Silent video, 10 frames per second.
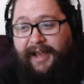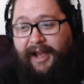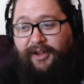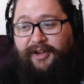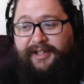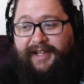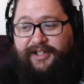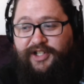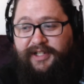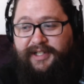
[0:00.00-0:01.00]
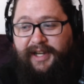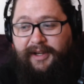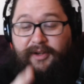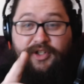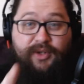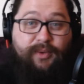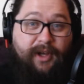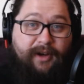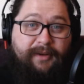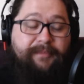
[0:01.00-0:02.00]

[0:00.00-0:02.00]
how long did that shit take? Too long.